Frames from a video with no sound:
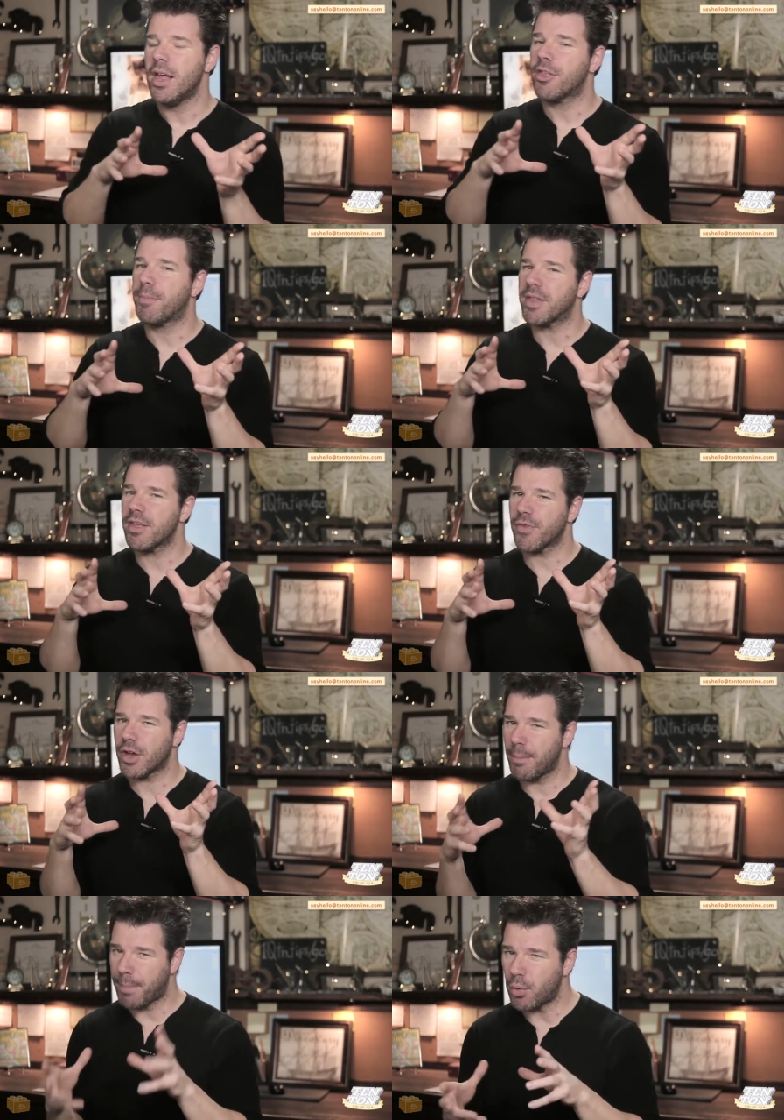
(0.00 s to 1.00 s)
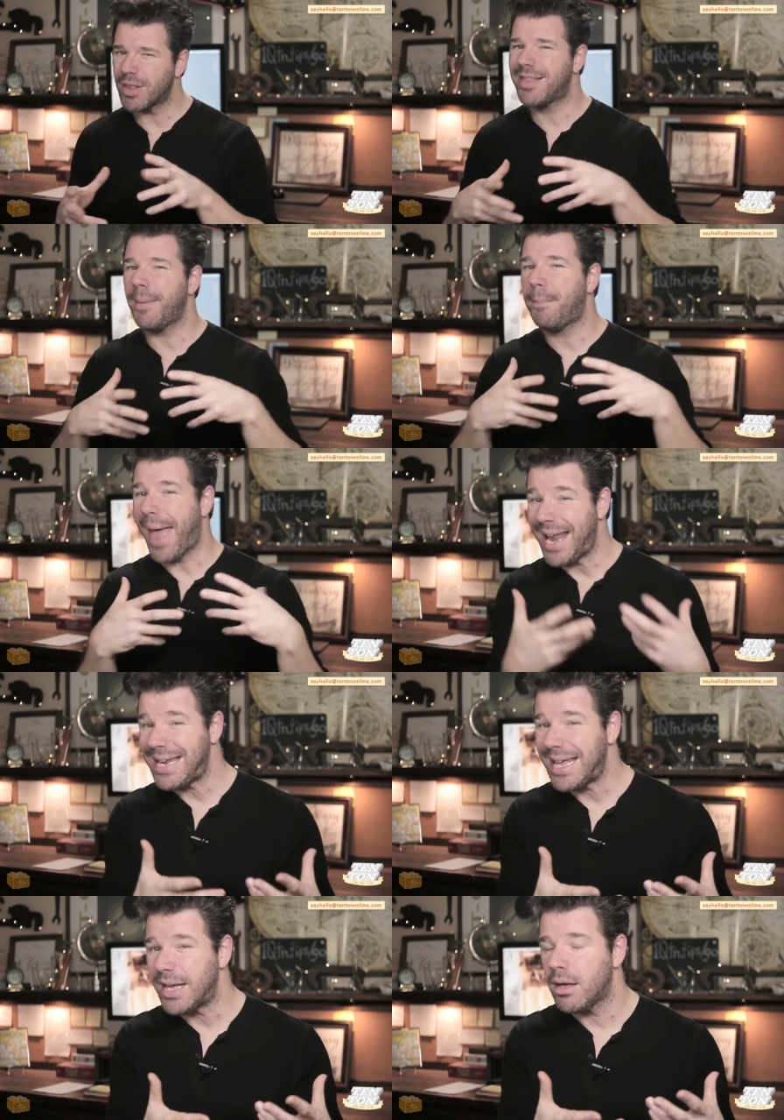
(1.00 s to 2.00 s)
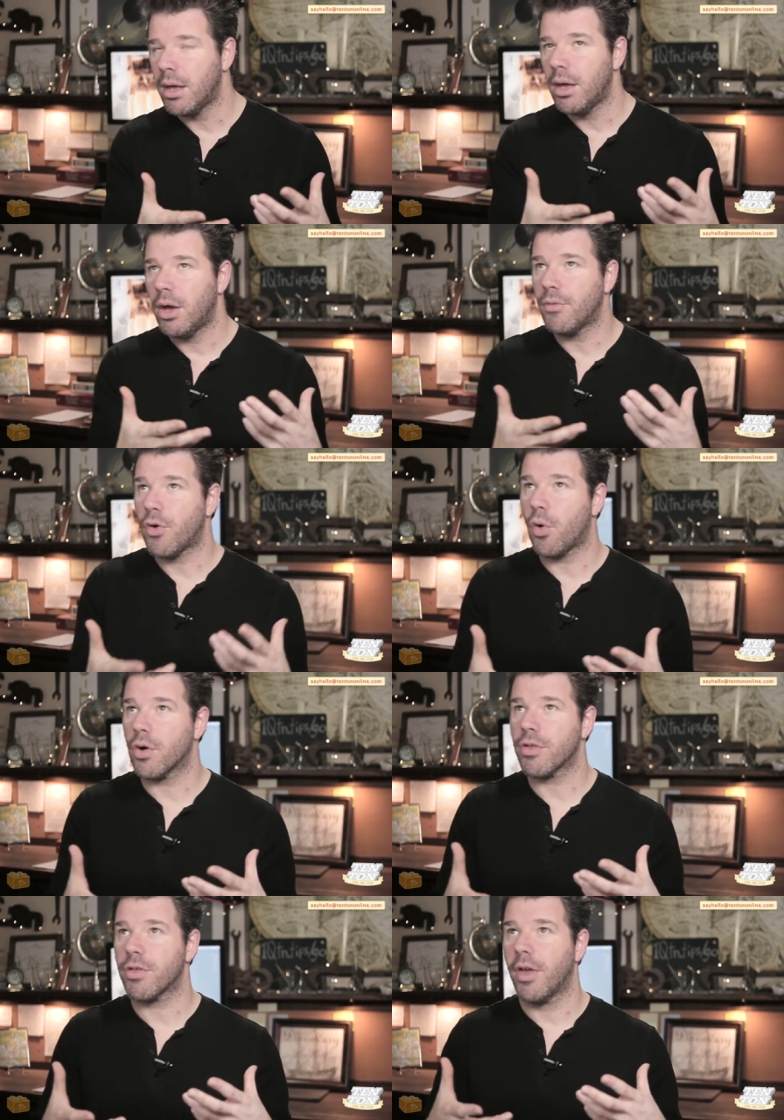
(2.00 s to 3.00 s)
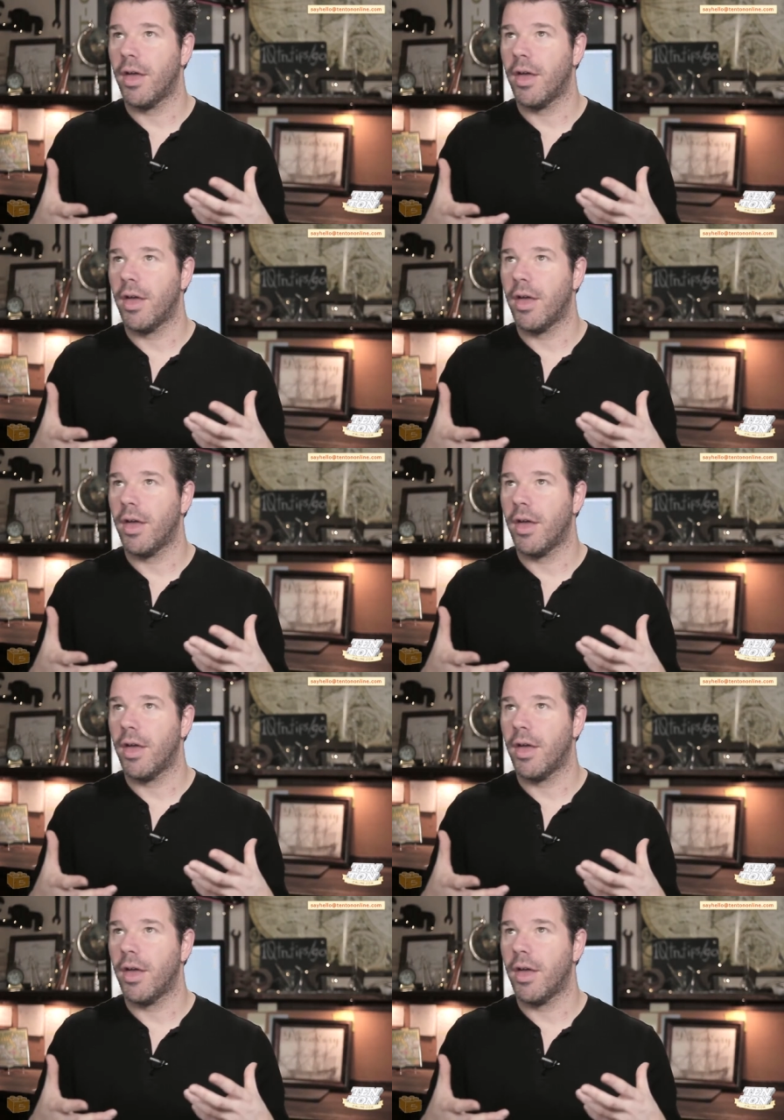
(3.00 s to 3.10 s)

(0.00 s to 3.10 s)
specific components, depending, of course,